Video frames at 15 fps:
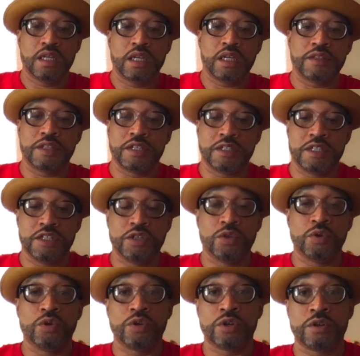The
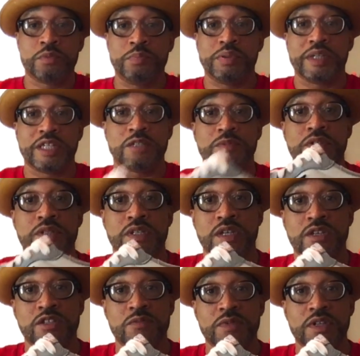Dior placement seems
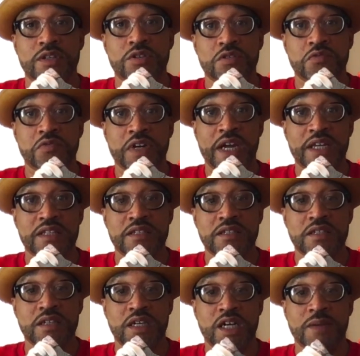to be correct.
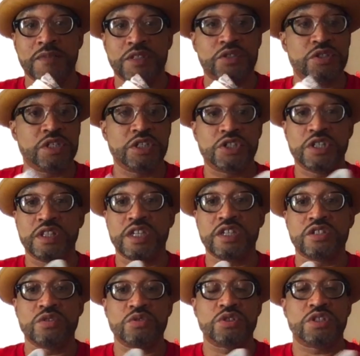The stitching, there's
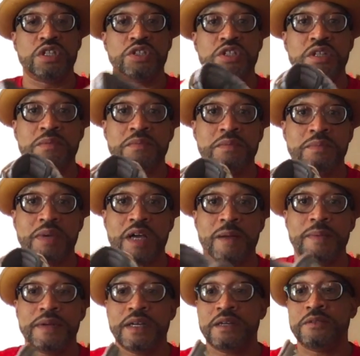no stitching popping
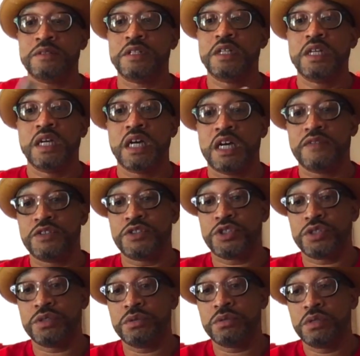out of the
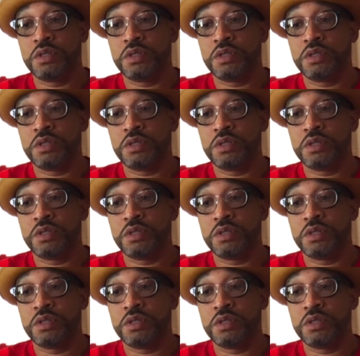shoe.